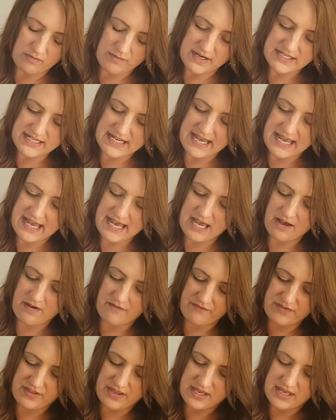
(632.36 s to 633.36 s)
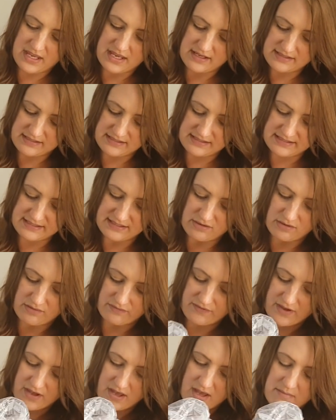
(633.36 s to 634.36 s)
already have the
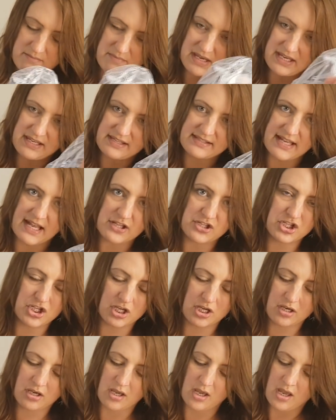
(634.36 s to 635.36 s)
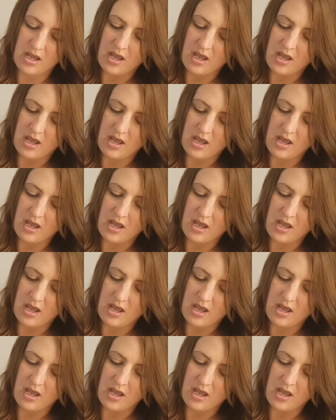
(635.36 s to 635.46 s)
silver Mickey statue